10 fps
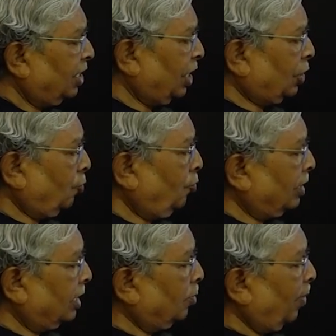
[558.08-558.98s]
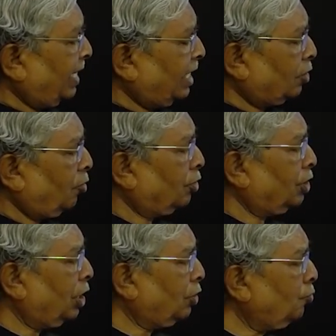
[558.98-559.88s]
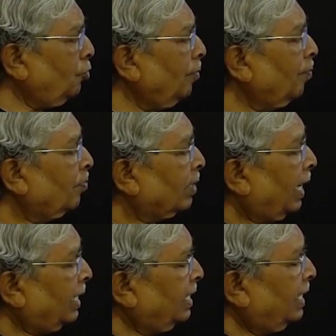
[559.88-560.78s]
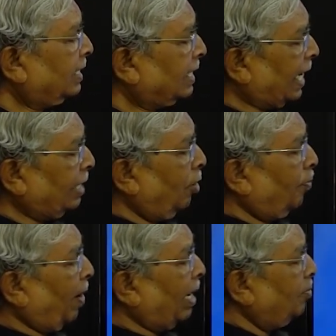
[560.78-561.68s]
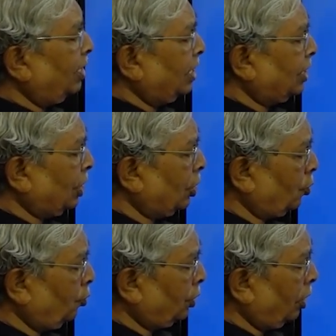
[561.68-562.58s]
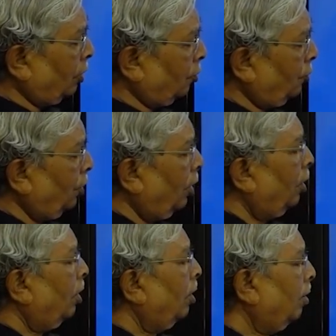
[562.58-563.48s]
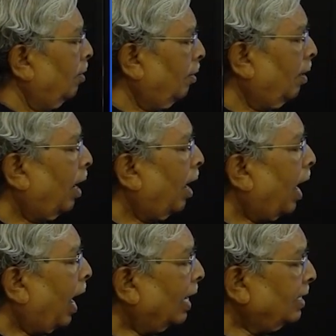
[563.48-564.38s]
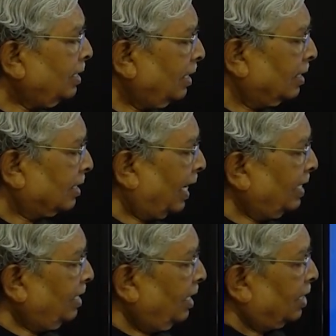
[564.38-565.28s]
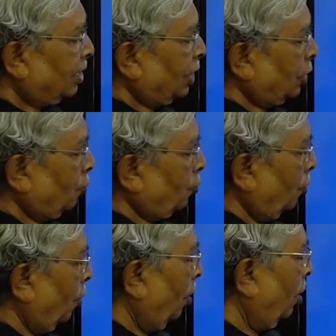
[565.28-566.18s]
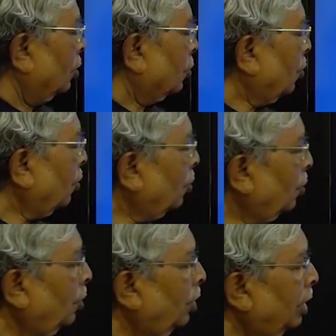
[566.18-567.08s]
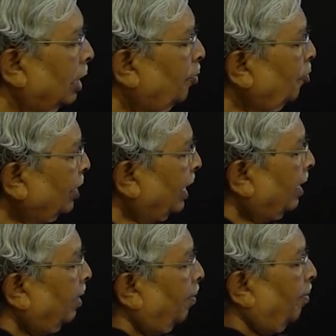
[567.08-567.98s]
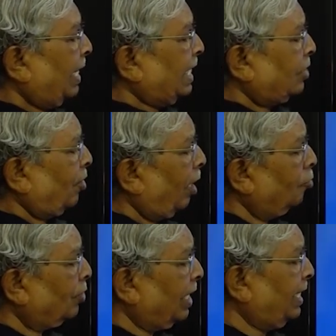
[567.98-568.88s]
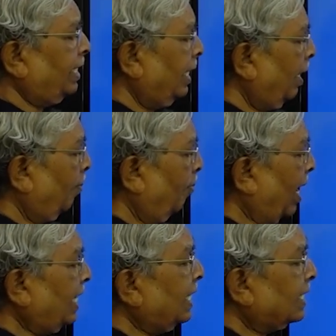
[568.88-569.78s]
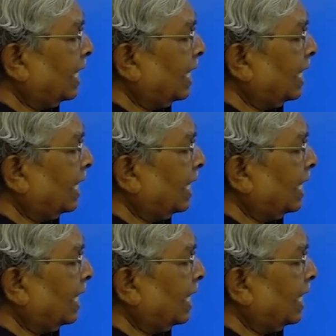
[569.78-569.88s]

theta 2, that is minus cos theta 2, and here sin of pi minus theta 2 is equal to I sin theta 2. So if you take minus outside, minus